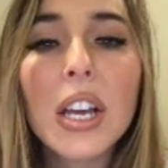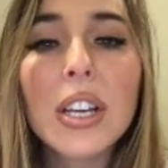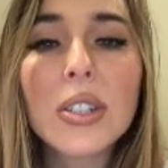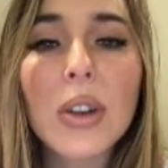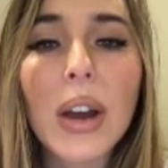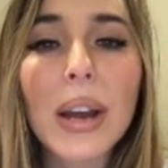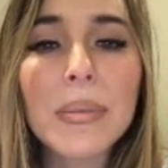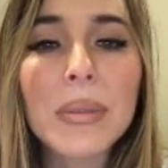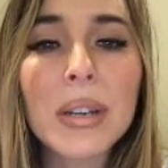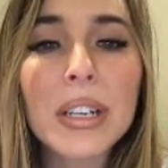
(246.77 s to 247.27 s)

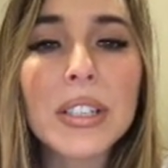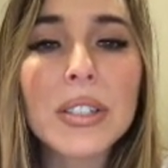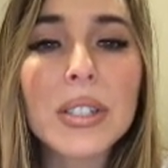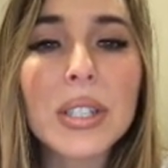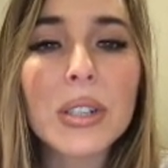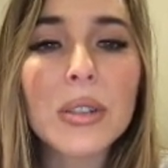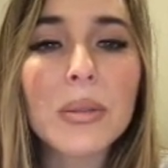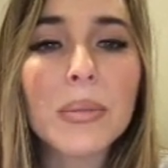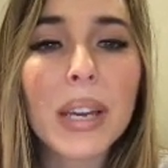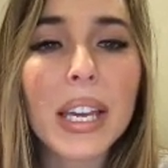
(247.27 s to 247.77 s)
So I'm going to
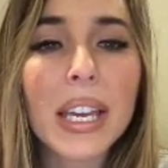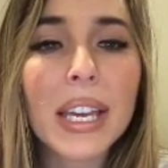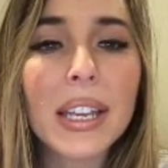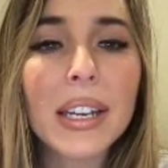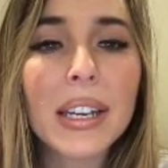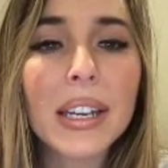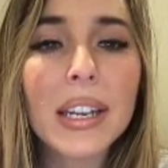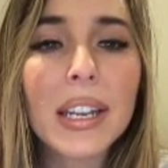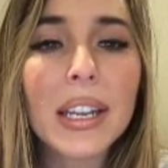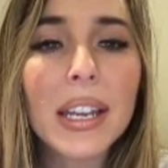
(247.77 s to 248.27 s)
zoom
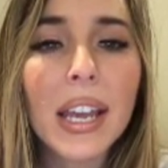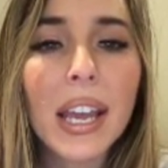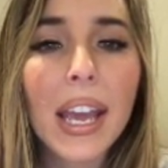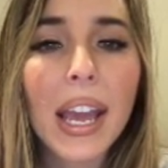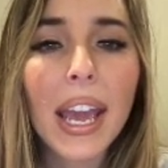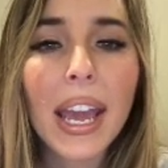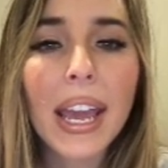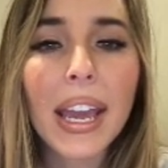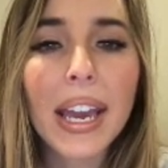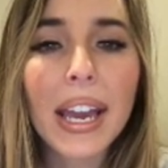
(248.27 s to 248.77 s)
in
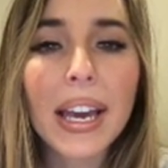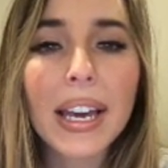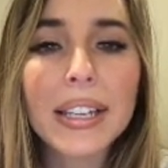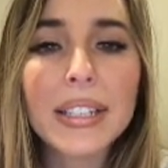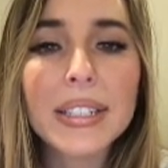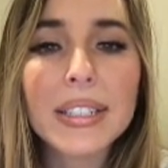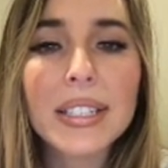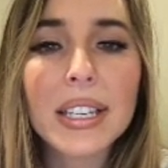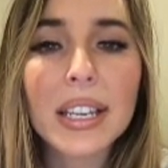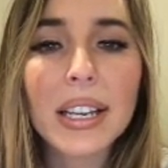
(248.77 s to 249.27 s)

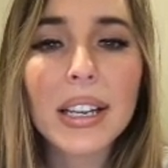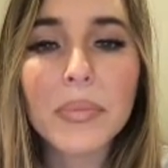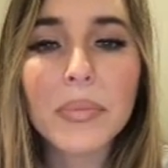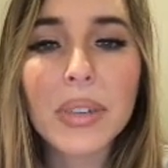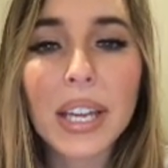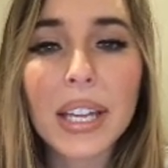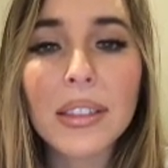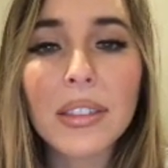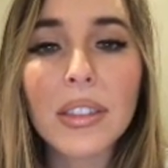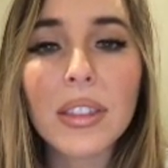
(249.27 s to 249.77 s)
and
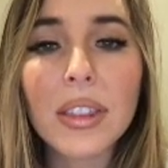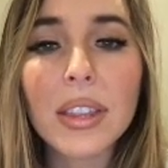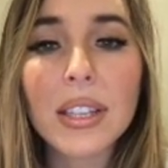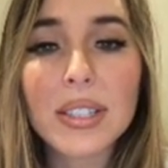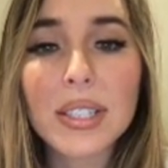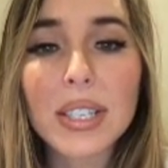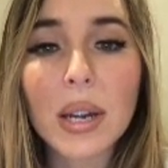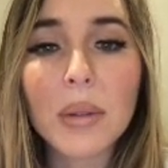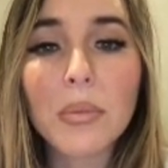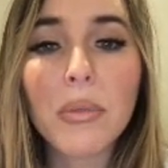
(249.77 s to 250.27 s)
get the
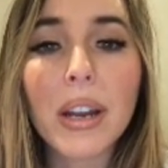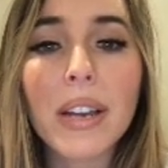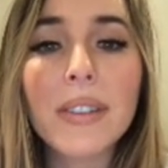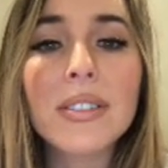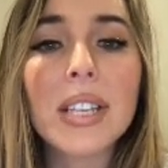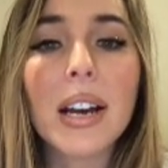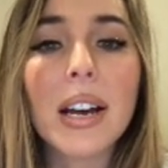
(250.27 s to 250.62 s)
subwaves